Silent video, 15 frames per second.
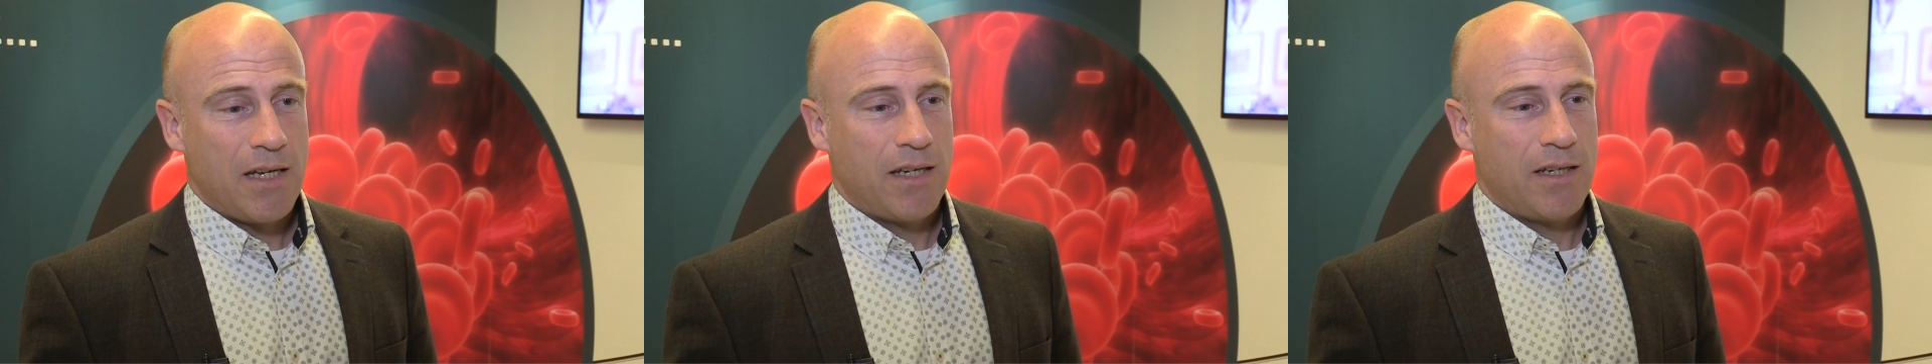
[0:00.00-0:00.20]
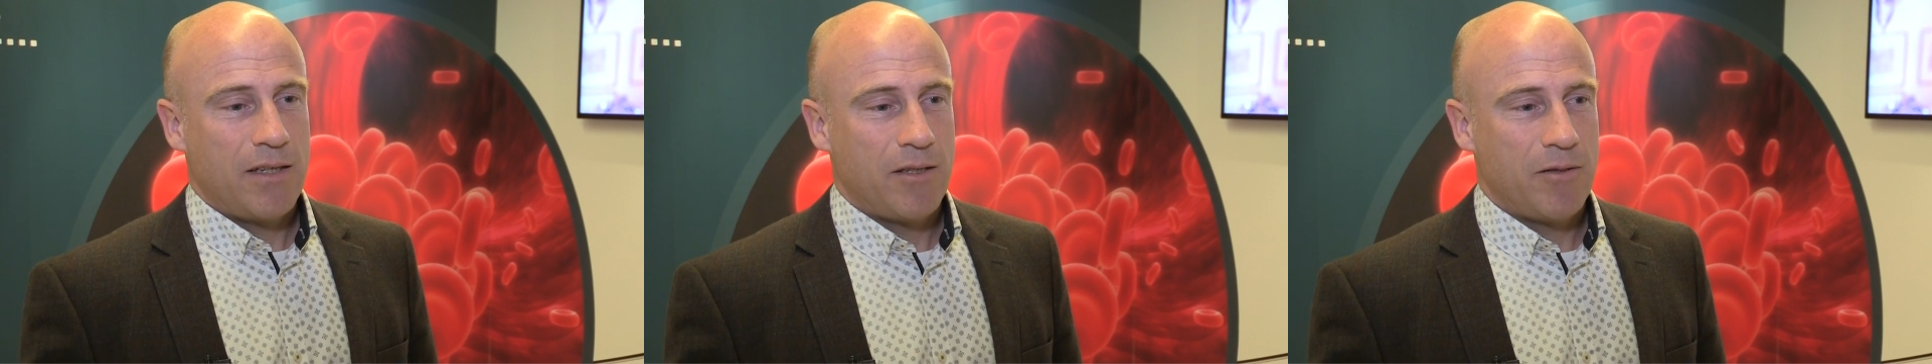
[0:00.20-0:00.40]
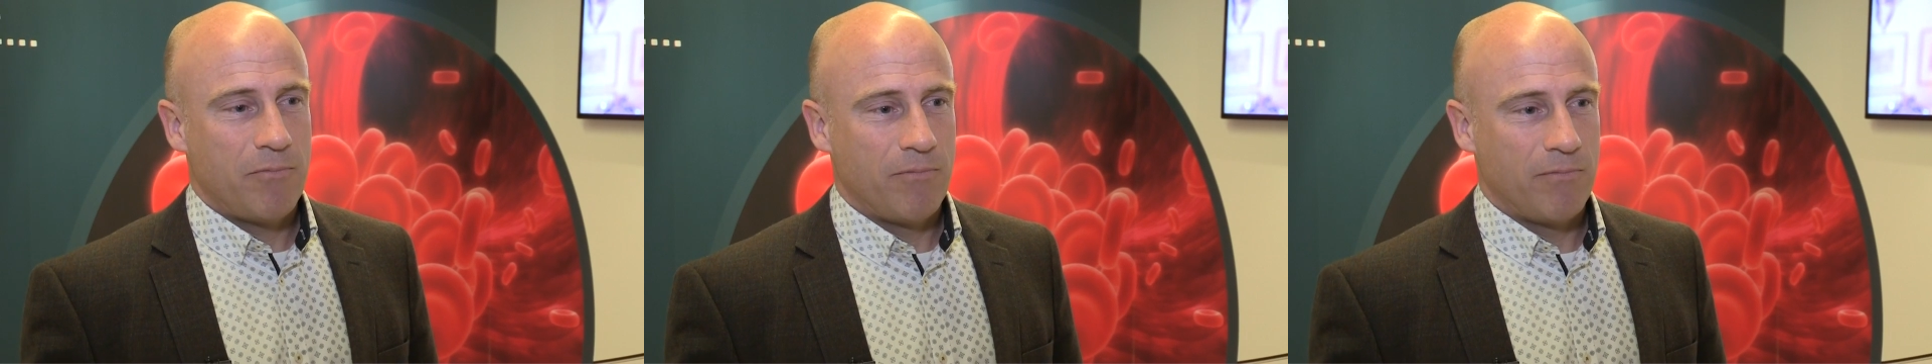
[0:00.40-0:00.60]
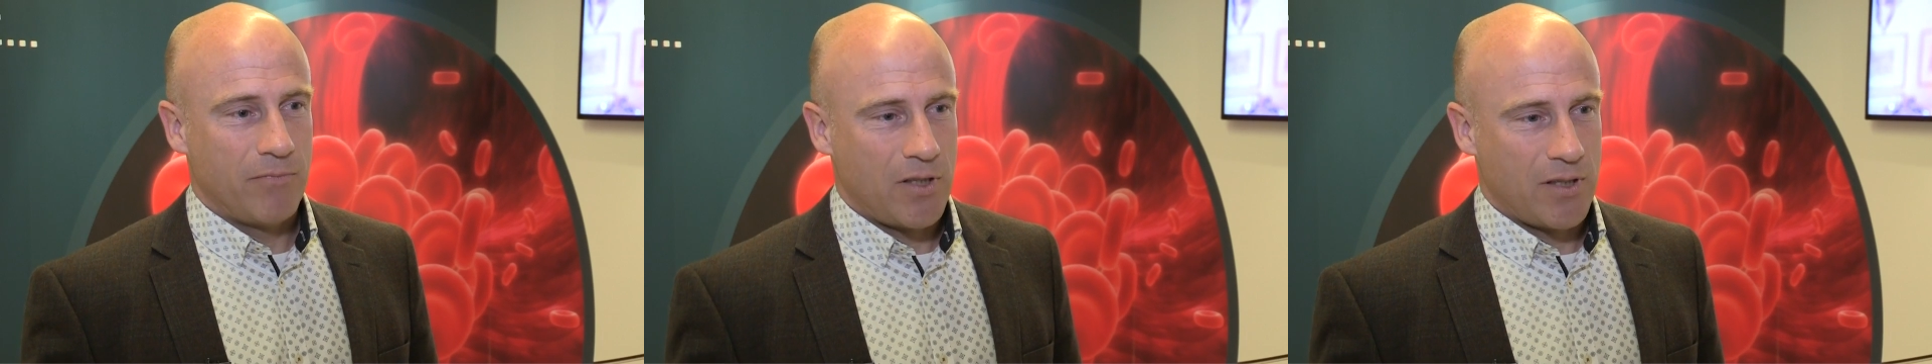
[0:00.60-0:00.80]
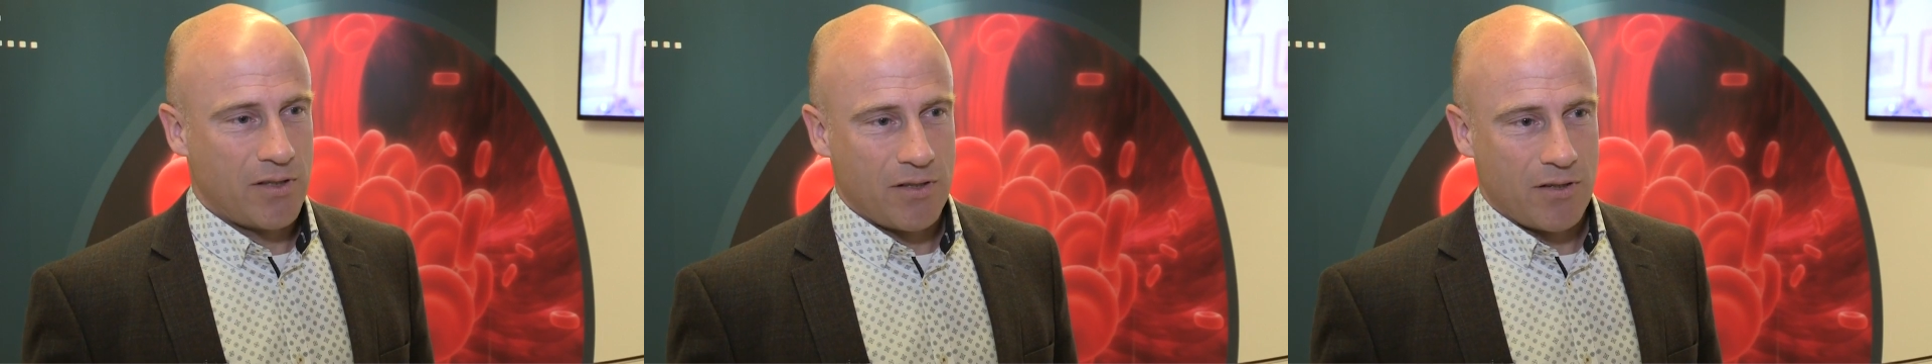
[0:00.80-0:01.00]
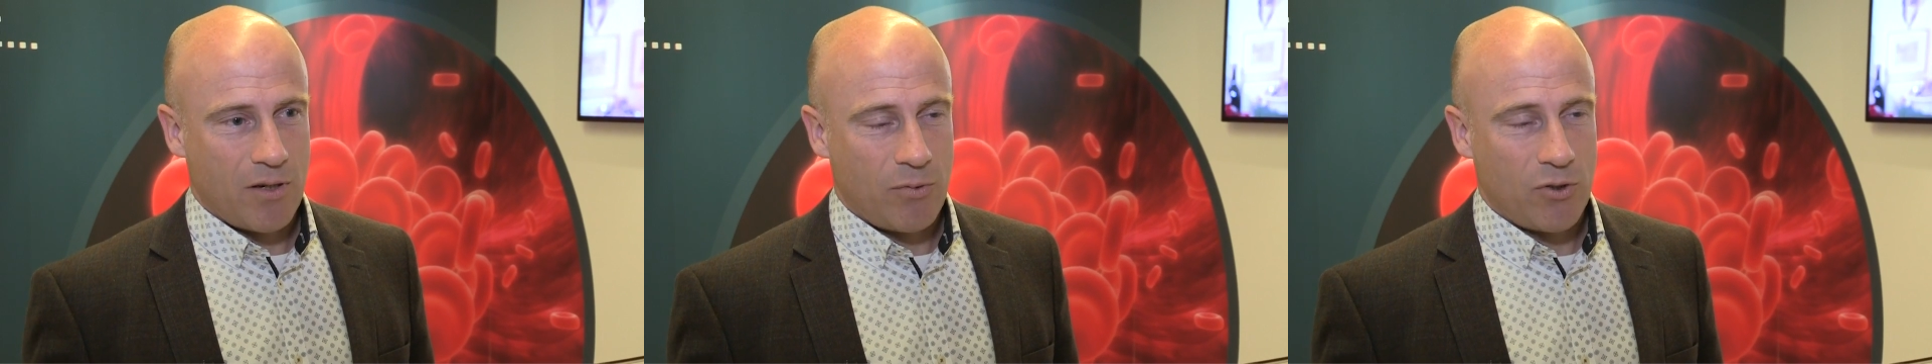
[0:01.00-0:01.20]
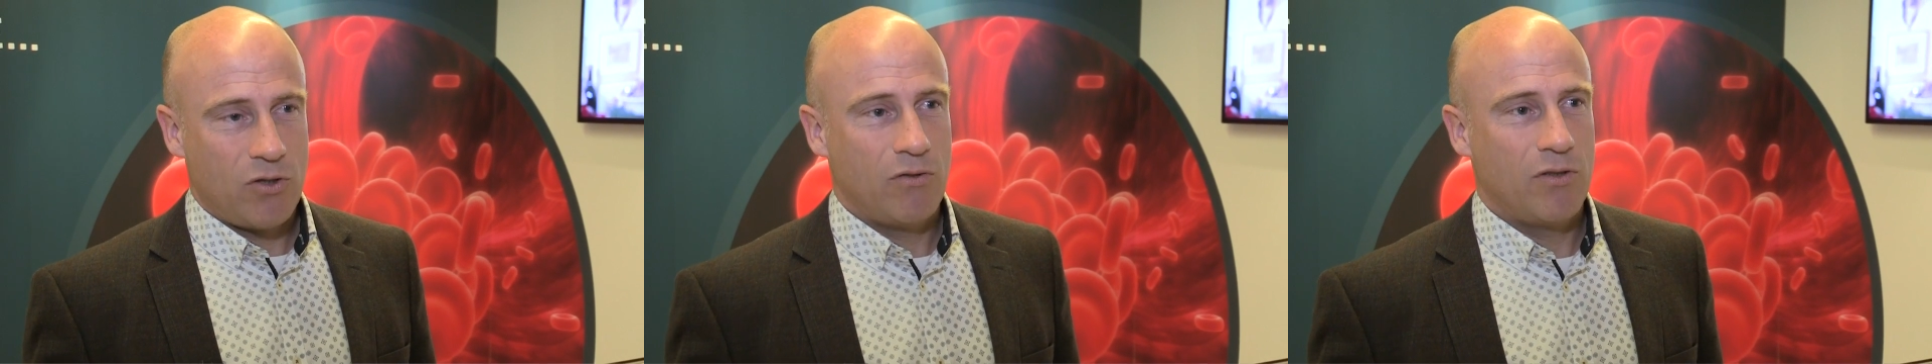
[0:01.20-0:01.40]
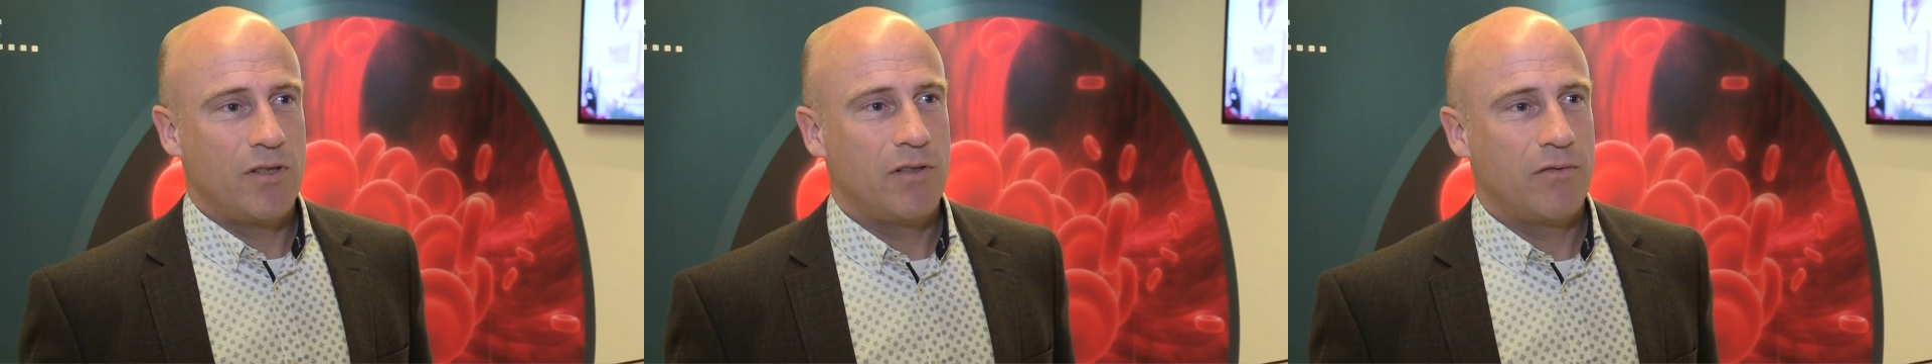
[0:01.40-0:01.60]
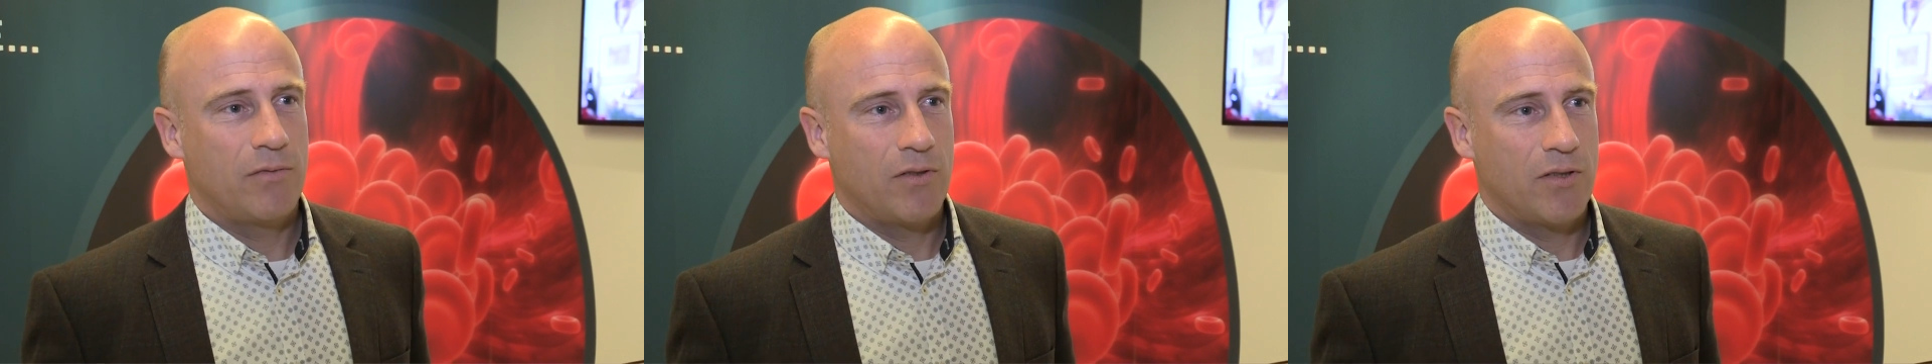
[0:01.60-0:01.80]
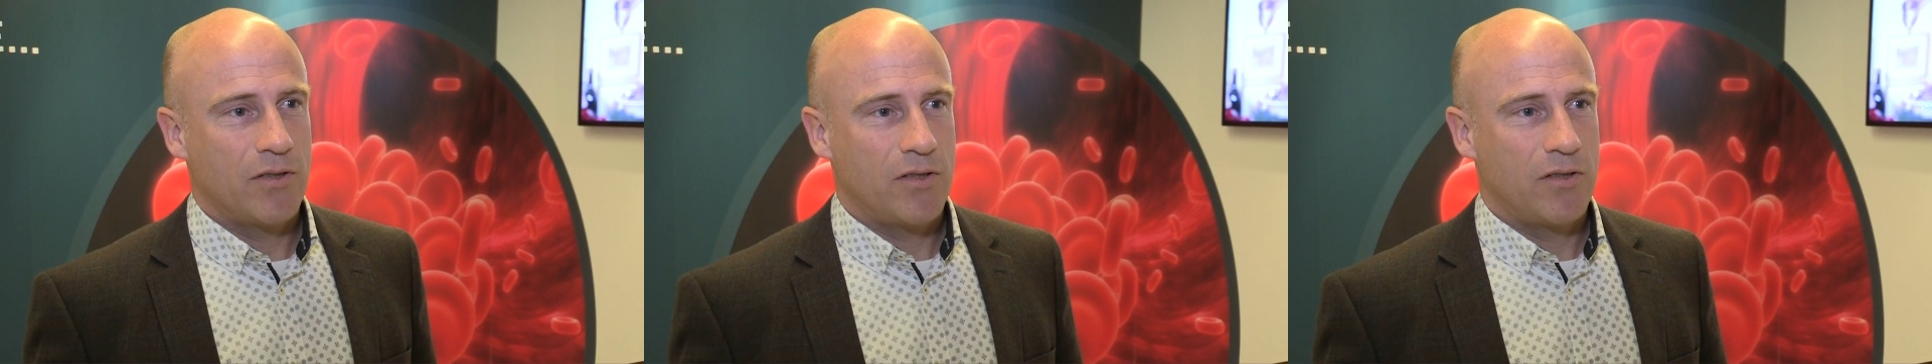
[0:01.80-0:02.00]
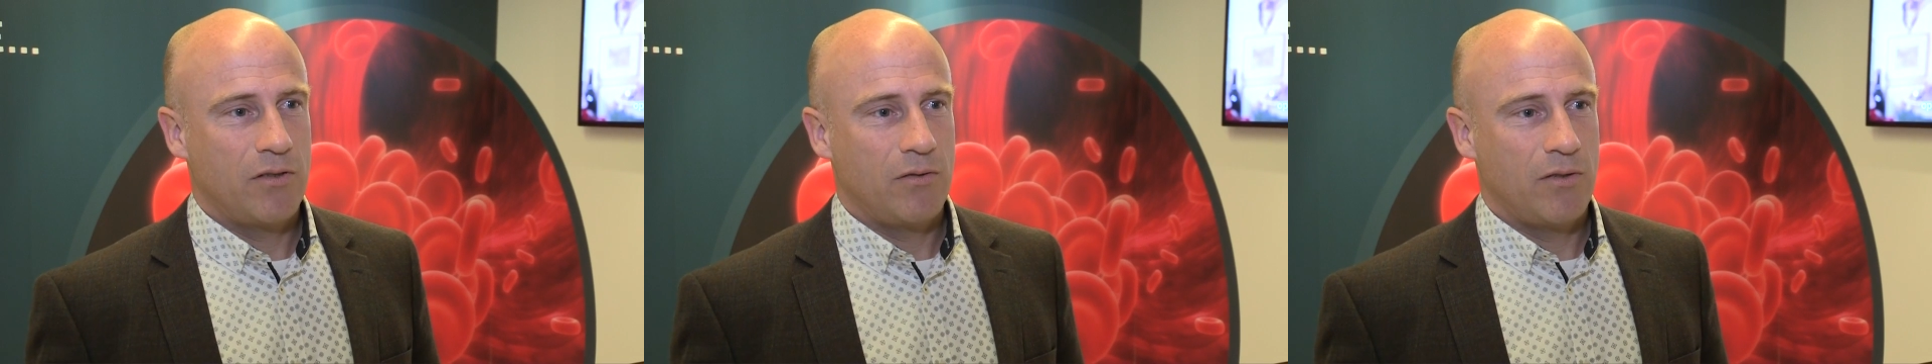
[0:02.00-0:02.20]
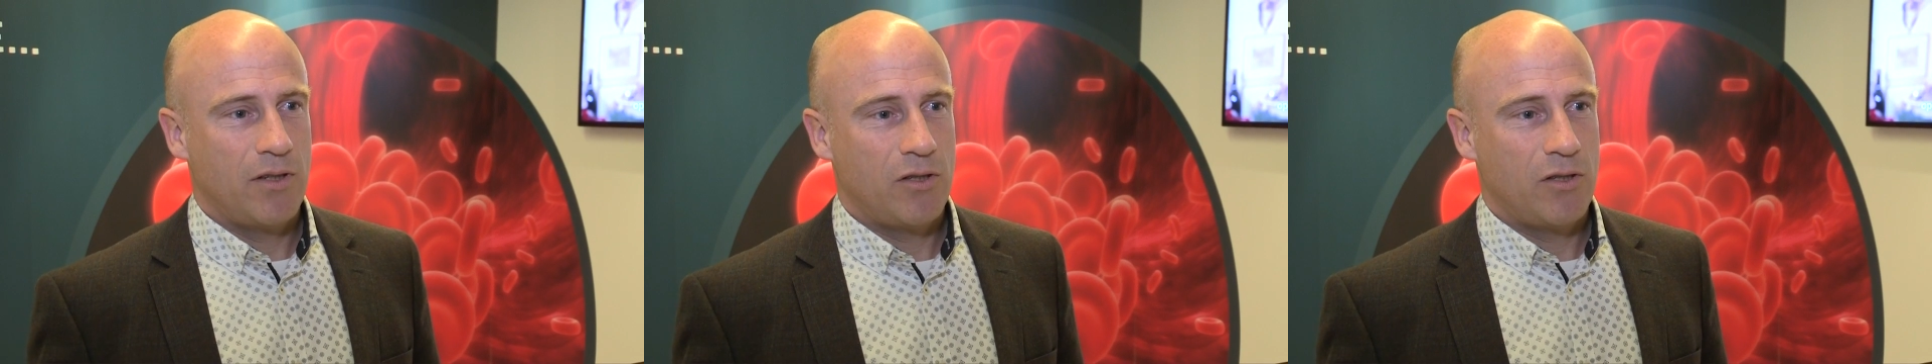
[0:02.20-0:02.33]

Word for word: um, this is an opportunity for us to,